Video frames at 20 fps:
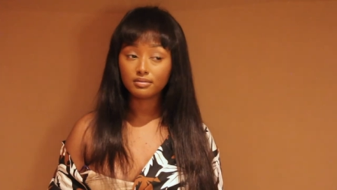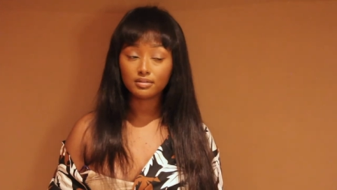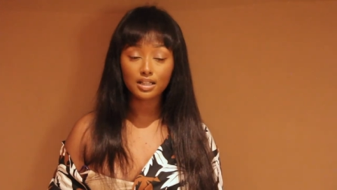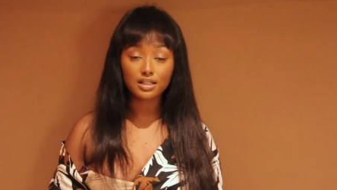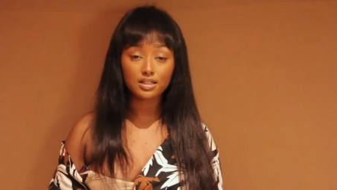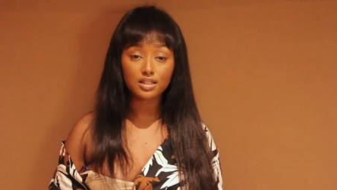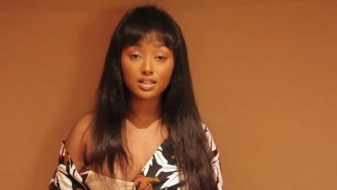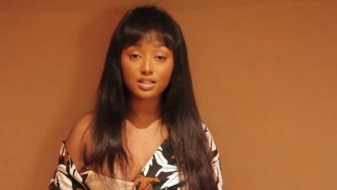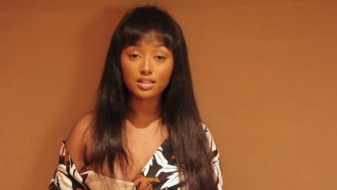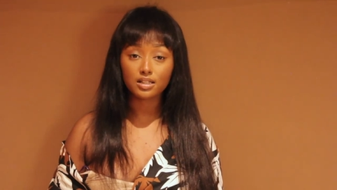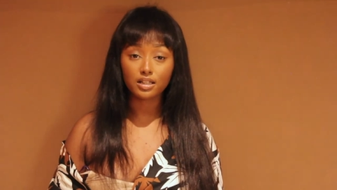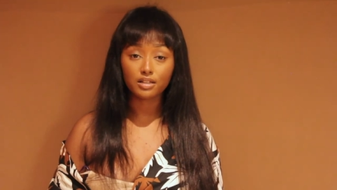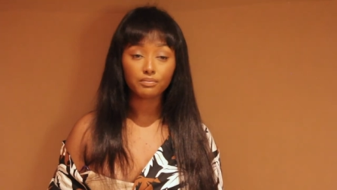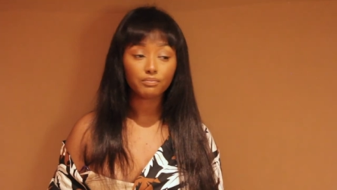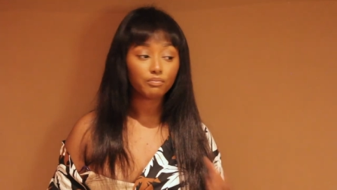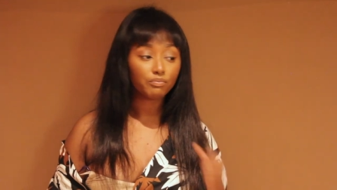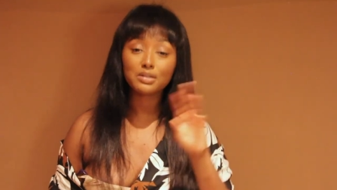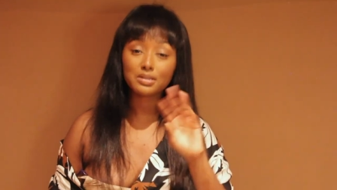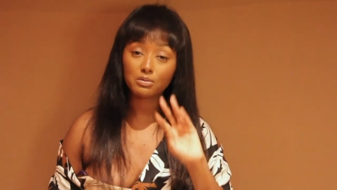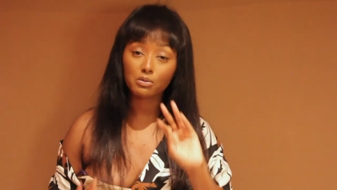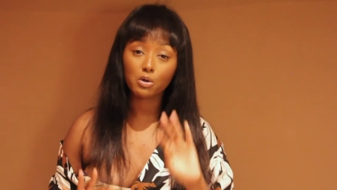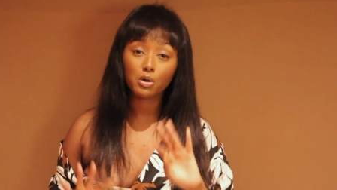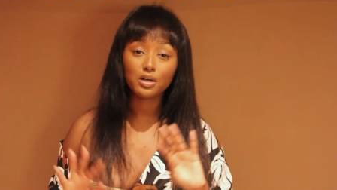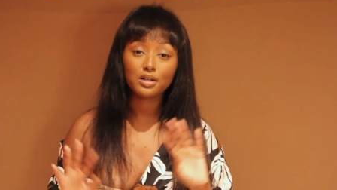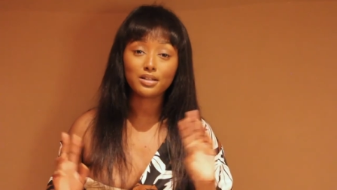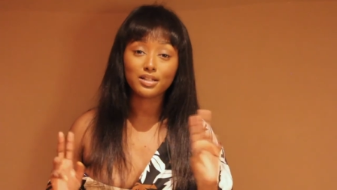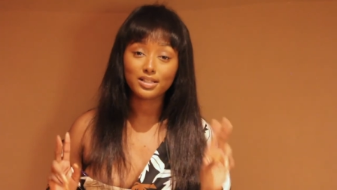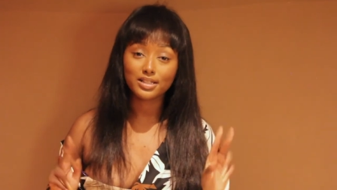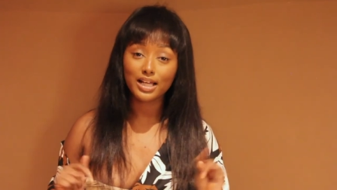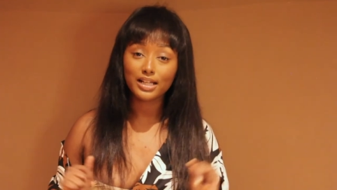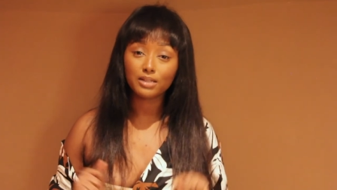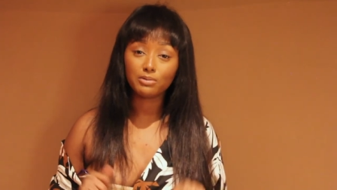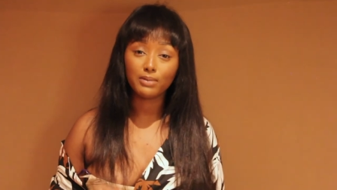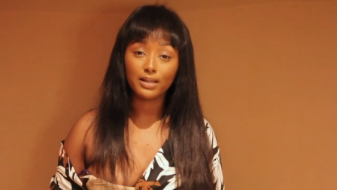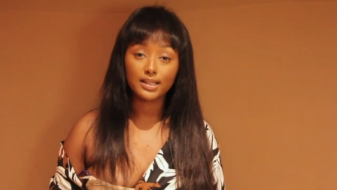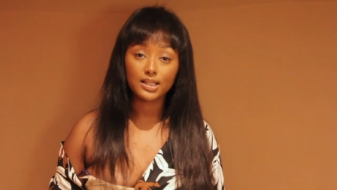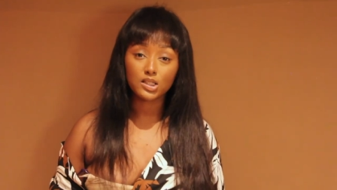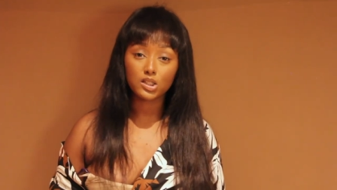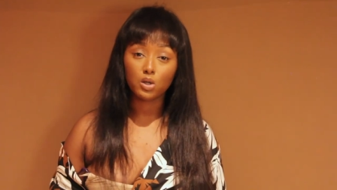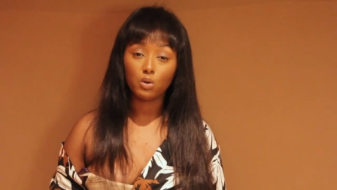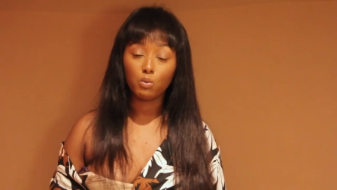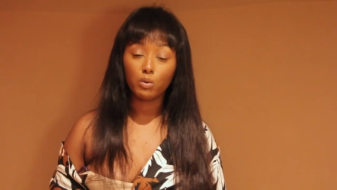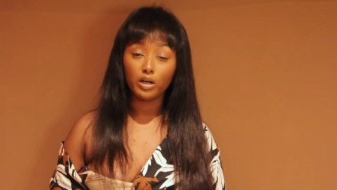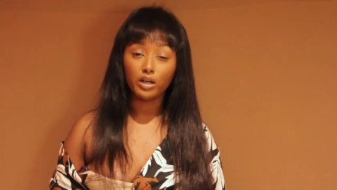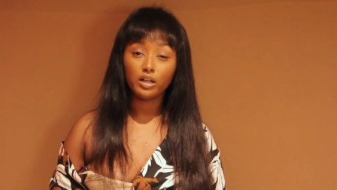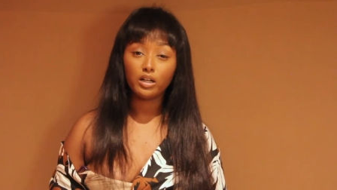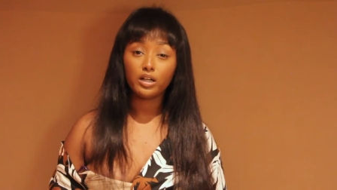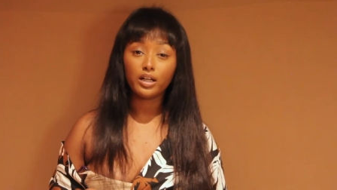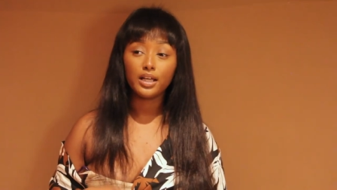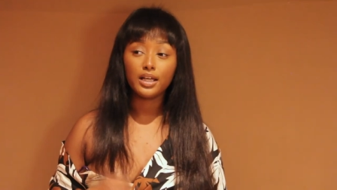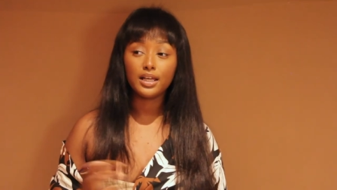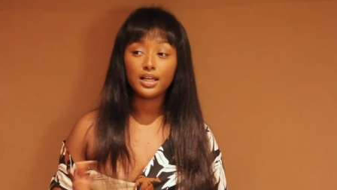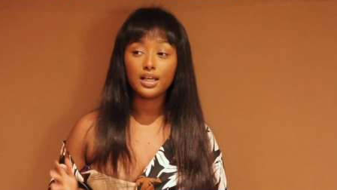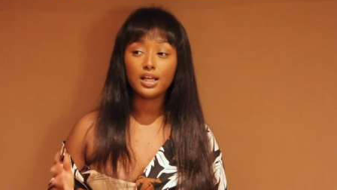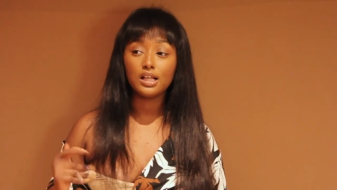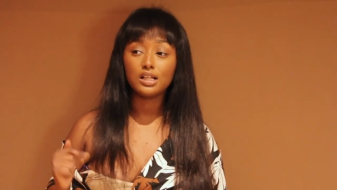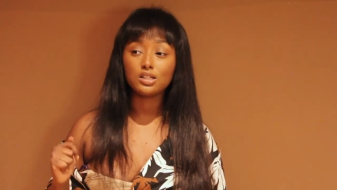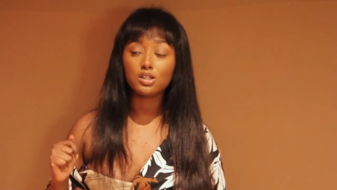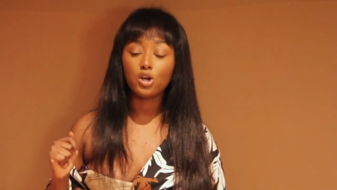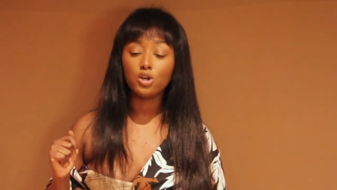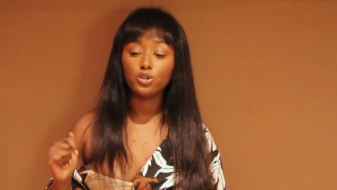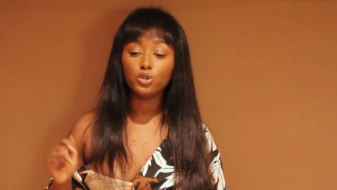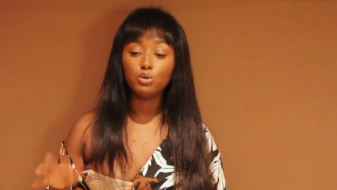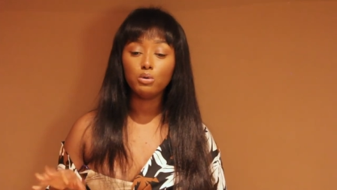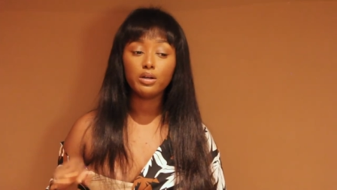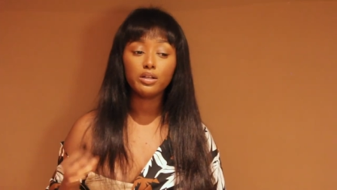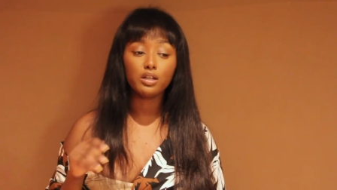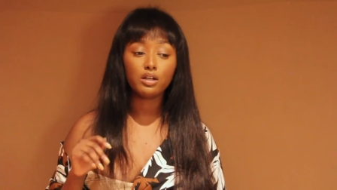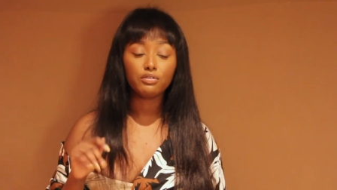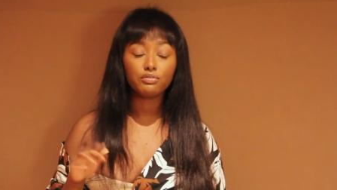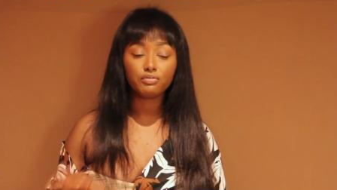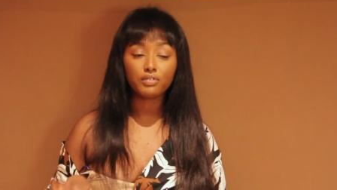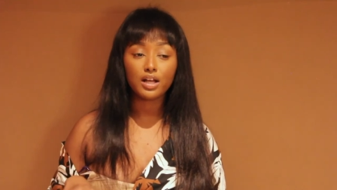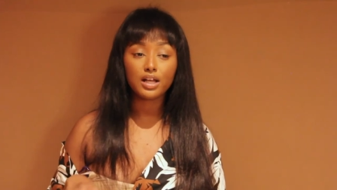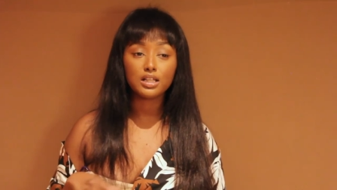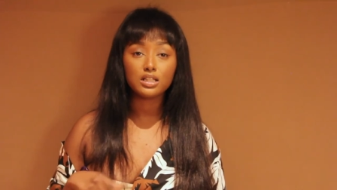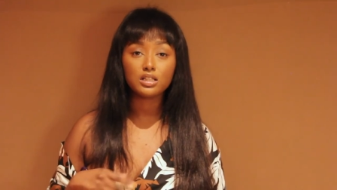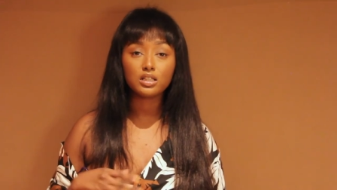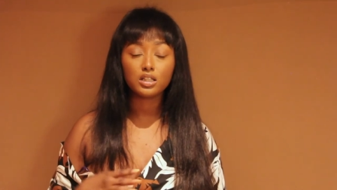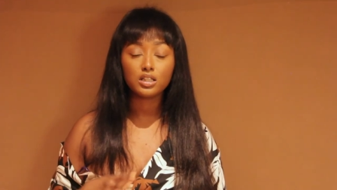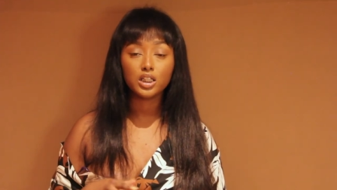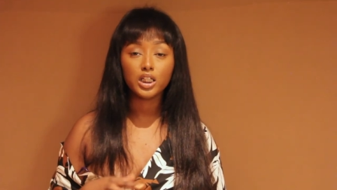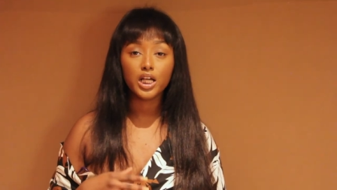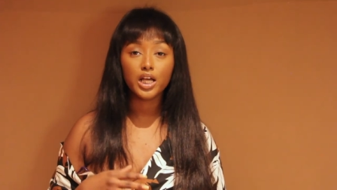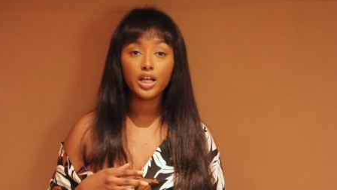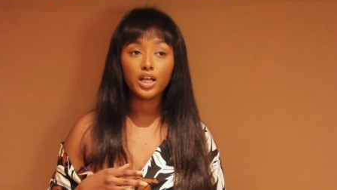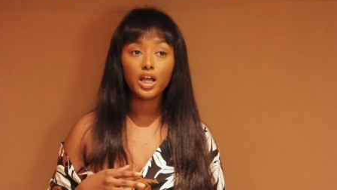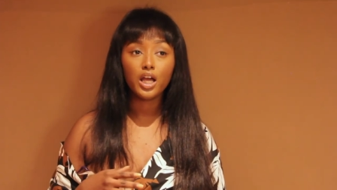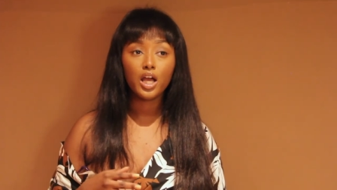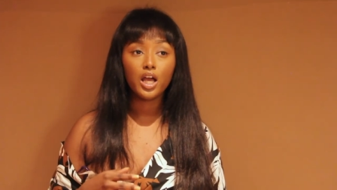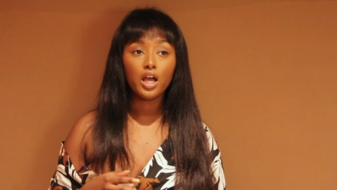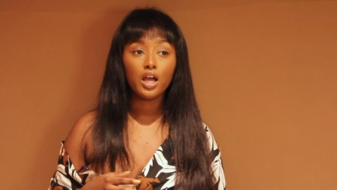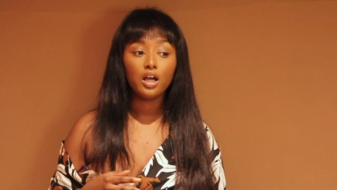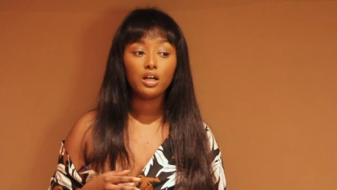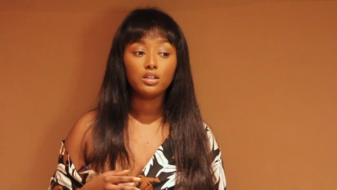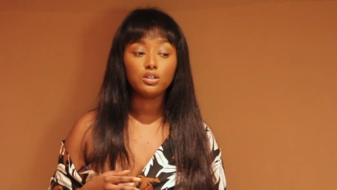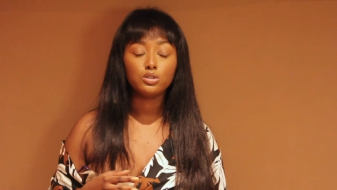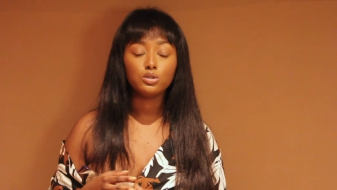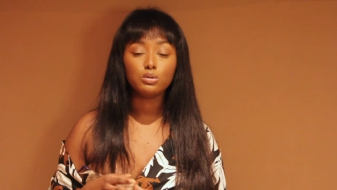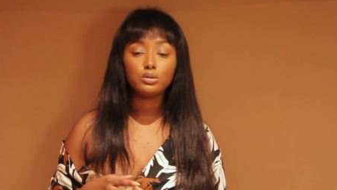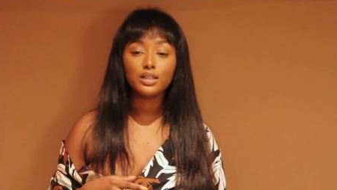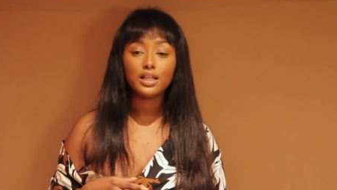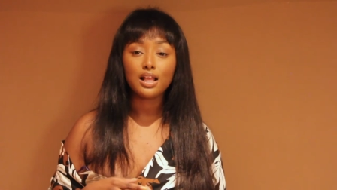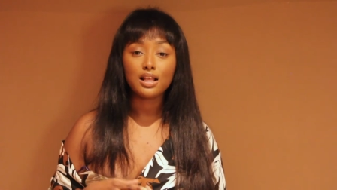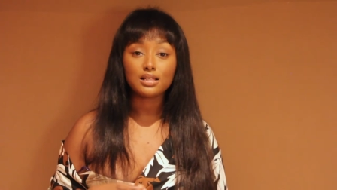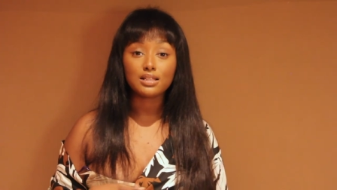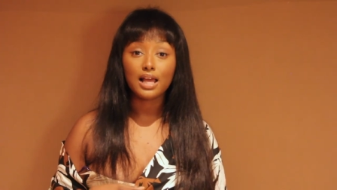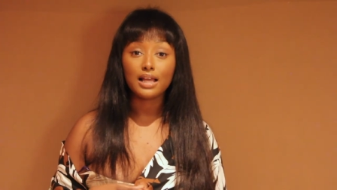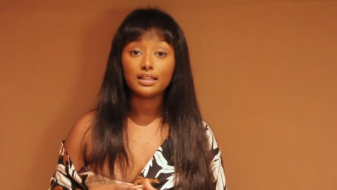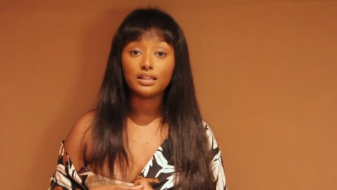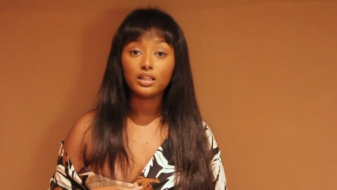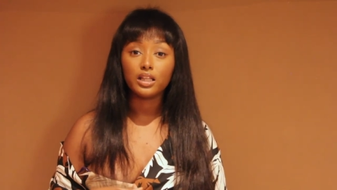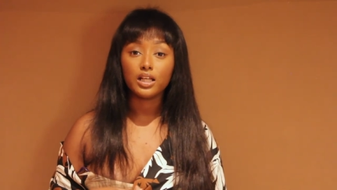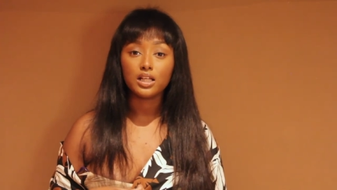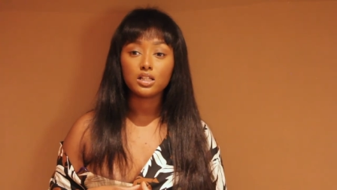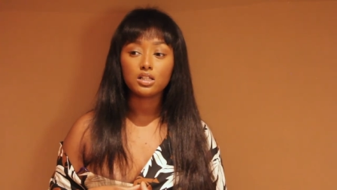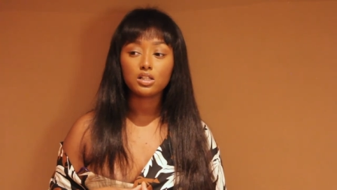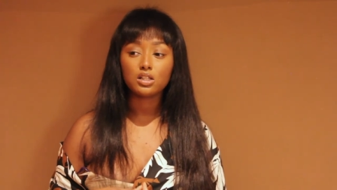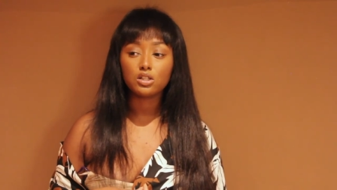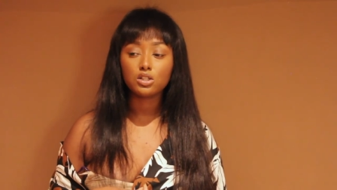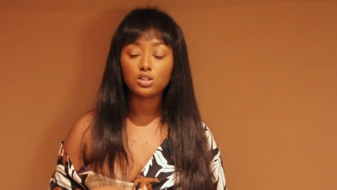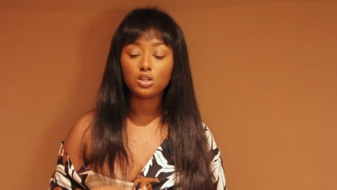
That's easy. Or the second way this could work is you and your friends could do things like this.